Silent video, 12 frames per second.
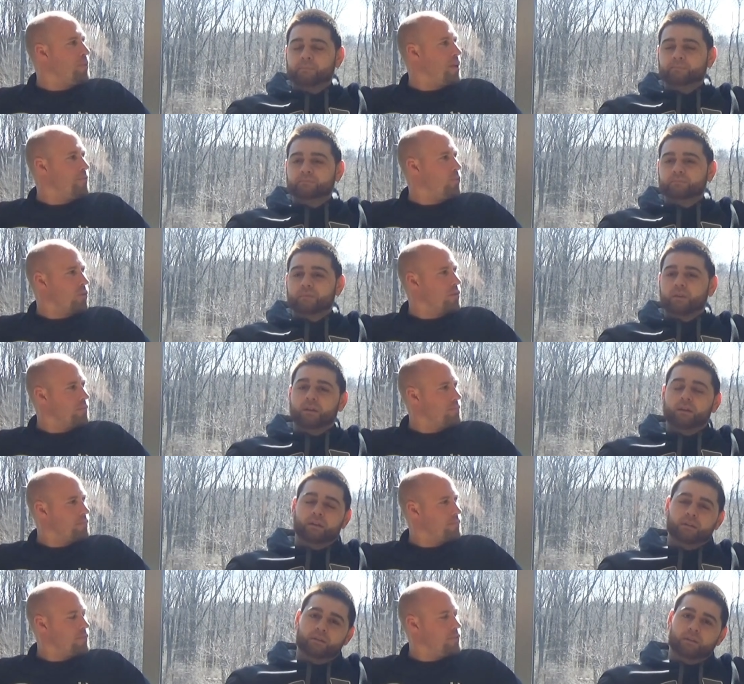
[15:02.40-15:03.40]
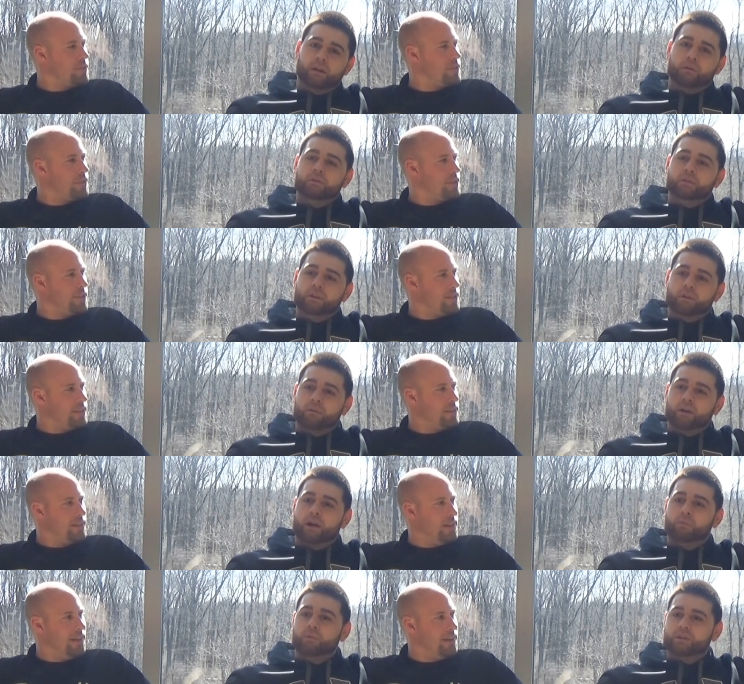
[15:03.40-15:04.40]
Speaker 1: to play for.
Speaker 2: Oh, you know what?
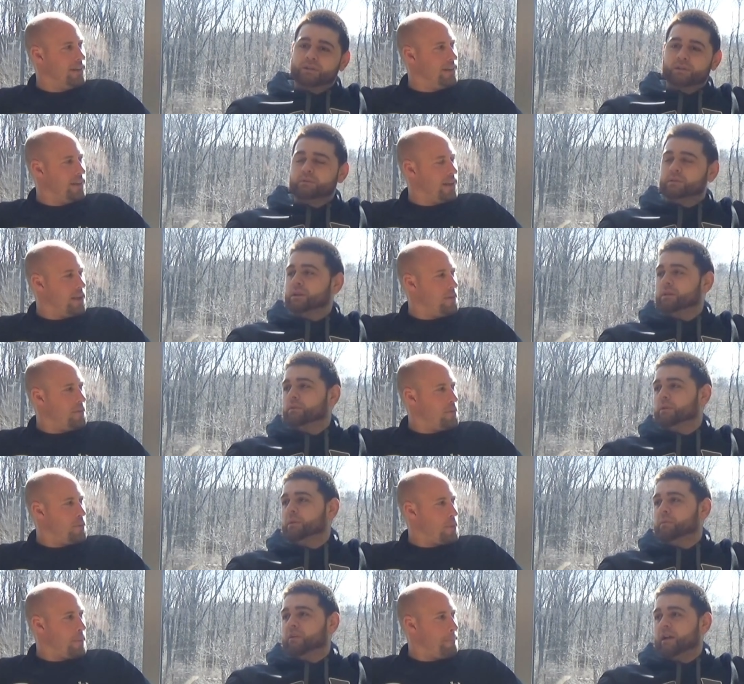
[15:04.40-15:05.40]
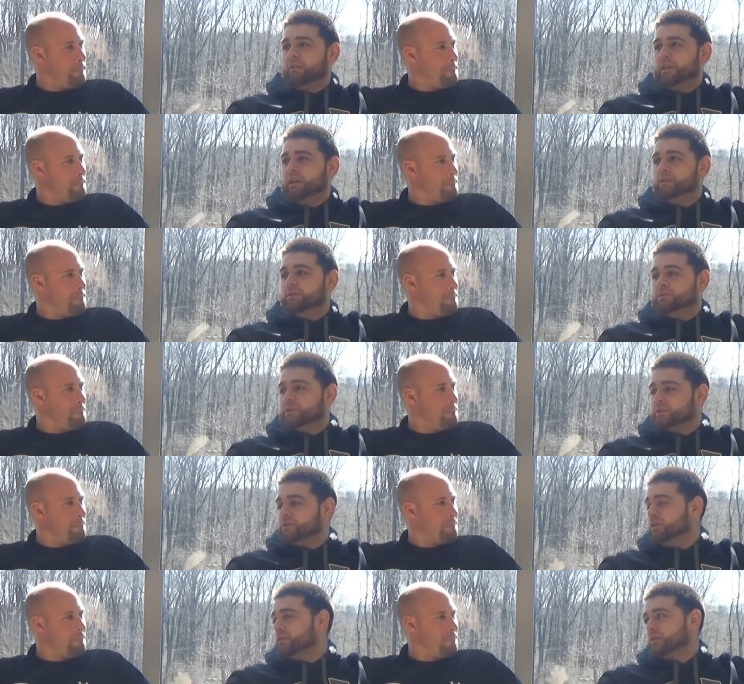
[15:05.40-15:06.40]
I wish it was the other way around that you
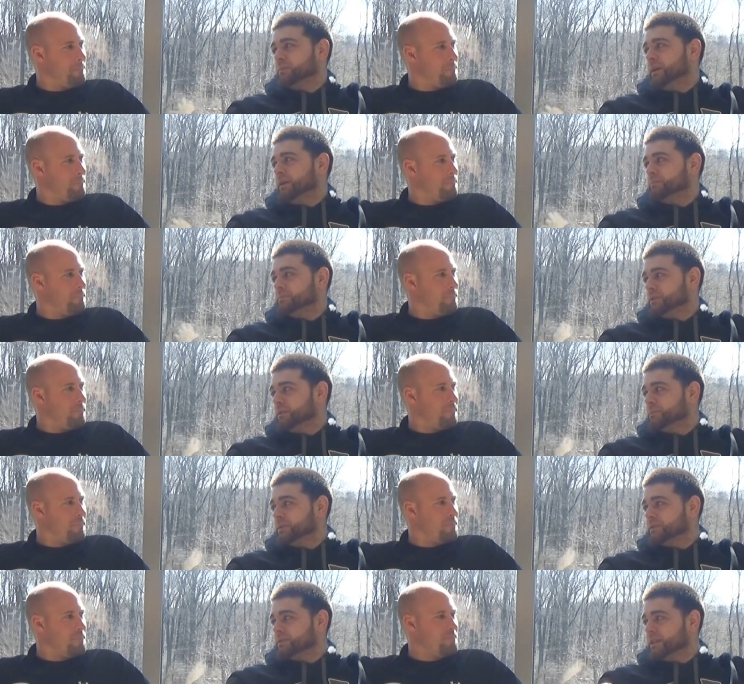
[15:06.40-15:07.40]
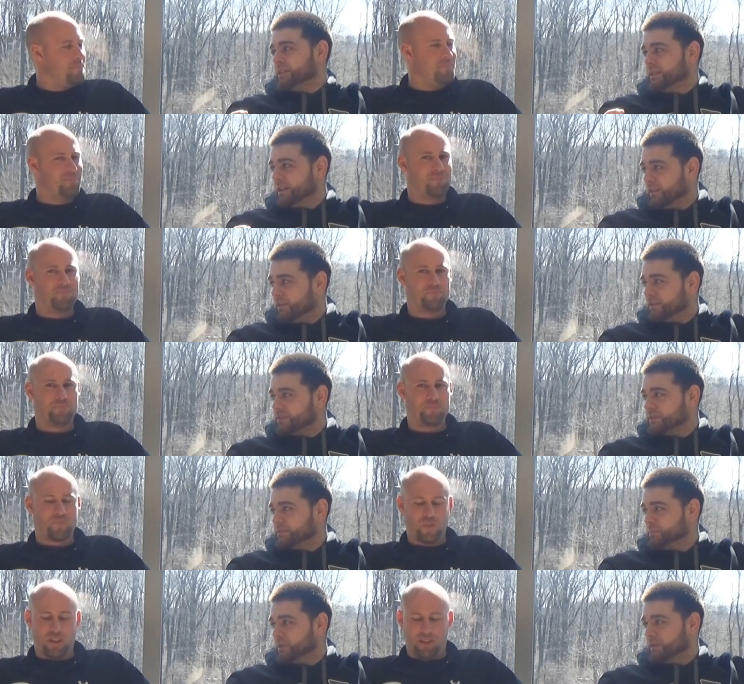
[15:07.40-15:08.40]
just talked about them so much that they lost.
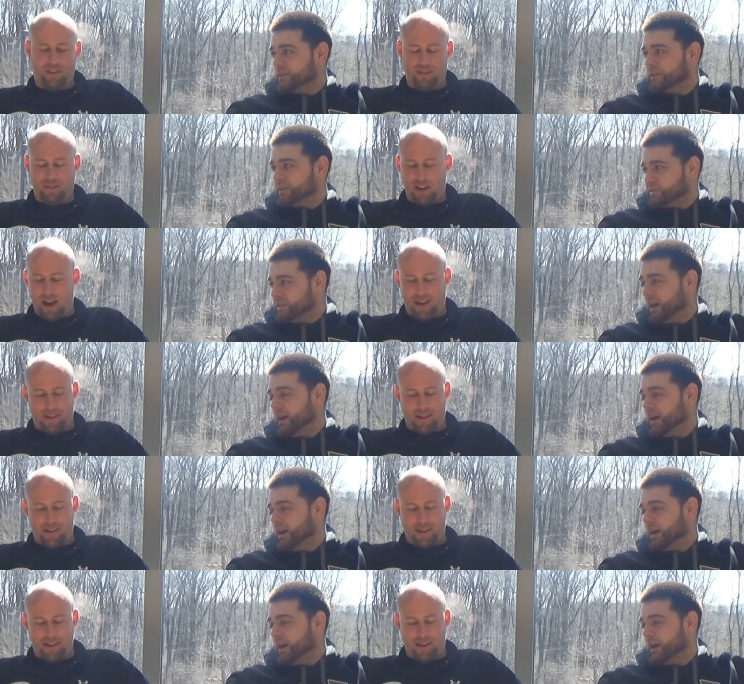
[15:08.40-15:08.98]
It's no,